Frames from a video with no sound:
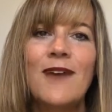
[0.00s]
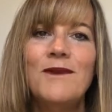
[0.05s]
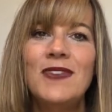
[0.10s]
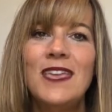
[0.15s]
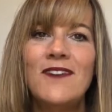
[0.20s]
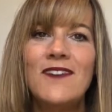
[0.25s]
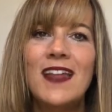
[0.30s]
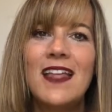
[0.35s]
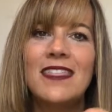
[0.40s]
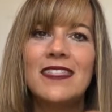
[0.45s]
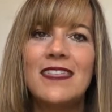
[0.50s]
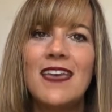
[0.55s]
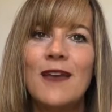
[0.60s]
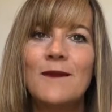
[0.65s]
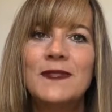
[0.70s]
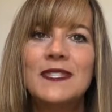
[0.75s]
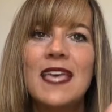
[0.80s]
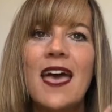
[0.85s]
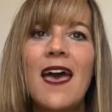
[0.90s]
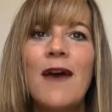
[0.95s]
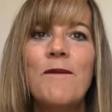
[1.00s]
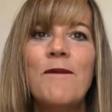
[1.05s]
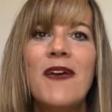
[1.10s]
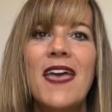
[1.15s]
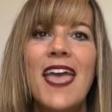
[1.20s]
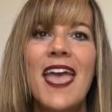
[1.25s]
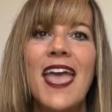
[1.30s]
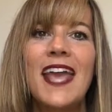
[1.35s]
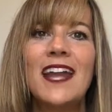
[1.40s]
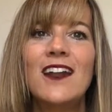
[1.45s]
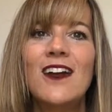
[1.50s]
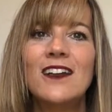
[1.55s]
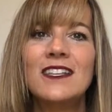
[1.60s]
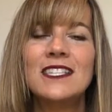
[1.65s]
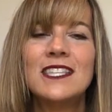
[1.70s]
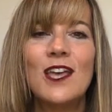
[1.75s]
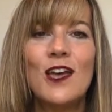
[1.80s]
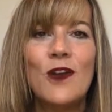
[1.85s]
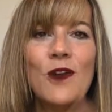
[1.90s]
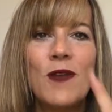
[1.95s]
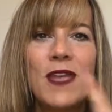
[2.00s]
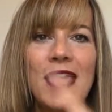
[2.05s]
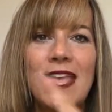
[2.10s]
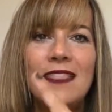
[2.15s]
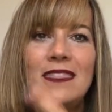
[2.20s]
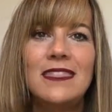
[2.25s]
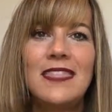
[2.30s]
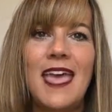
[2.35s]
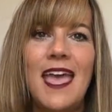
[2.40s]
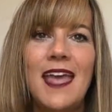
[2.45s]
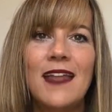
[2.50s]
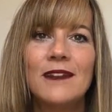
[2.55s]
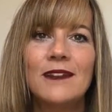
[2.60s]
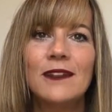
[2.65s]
give it a thumbs up, and also hit that